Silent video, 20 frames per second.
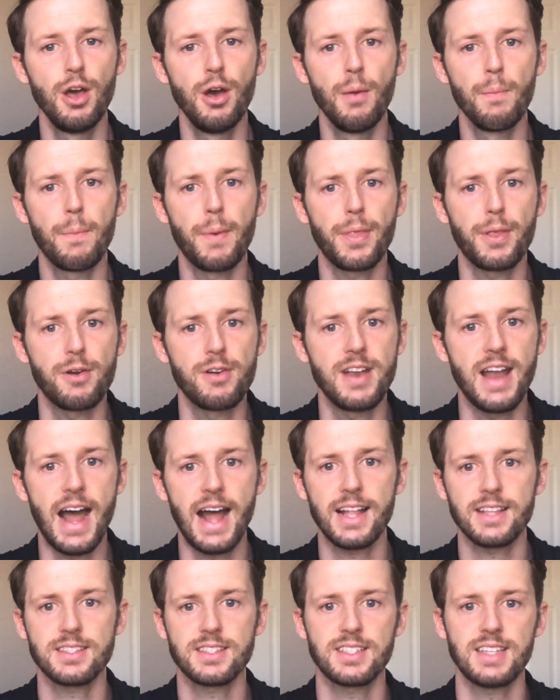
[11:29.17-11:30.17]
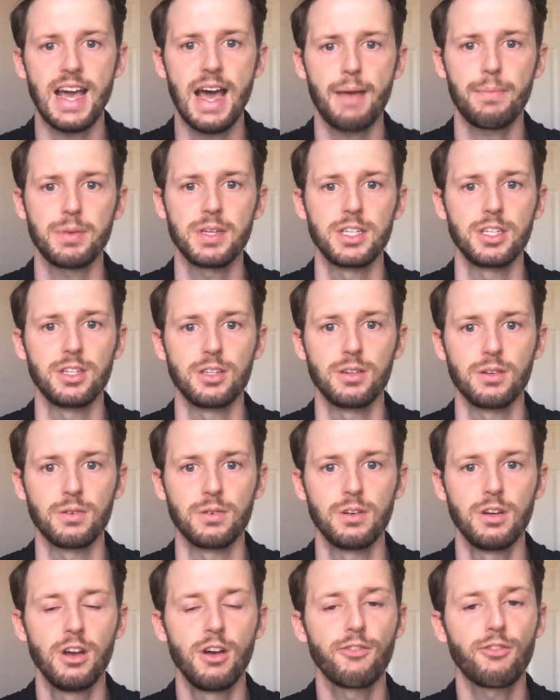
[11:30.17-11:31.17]
but they're not stopping you
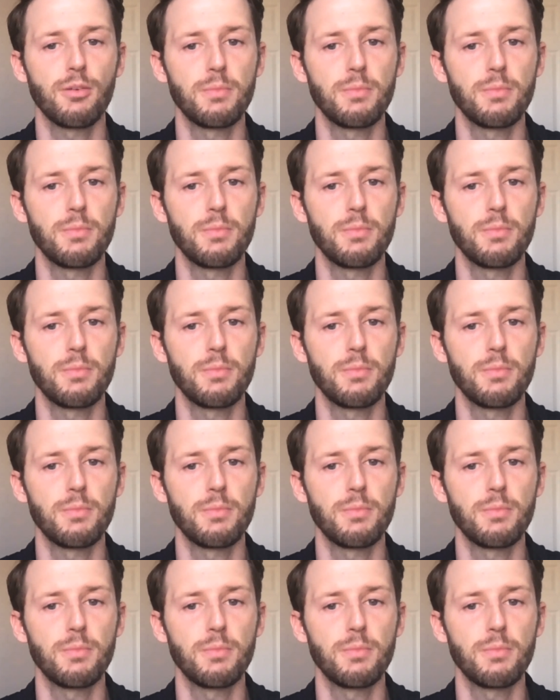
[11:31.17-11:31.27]
from